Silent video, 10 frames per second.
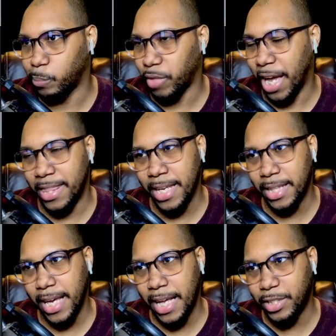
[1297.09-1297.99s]
I think
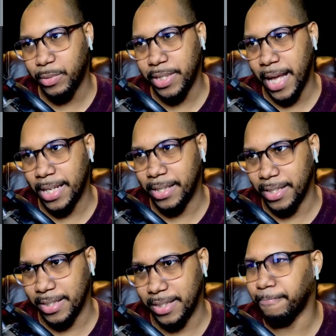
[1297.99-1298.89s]
the answer is that it
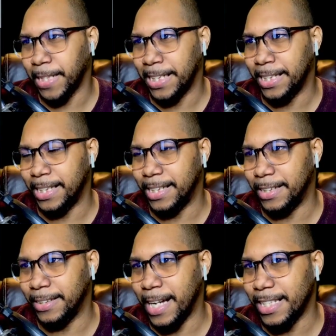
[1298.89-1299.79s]
doesn't.
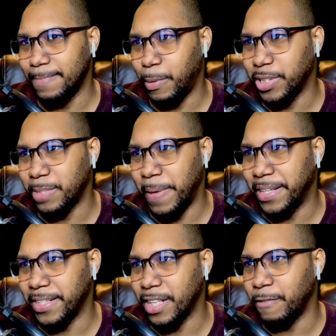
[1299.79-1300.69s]
Not supposed to speak this
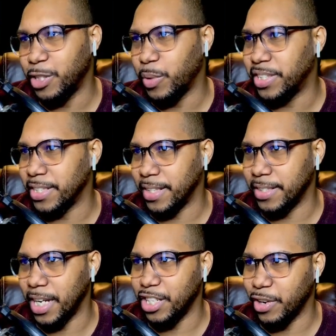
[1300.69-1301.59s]
stuff into existence,
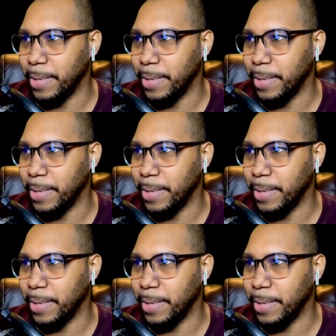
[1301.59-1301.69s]
Andre.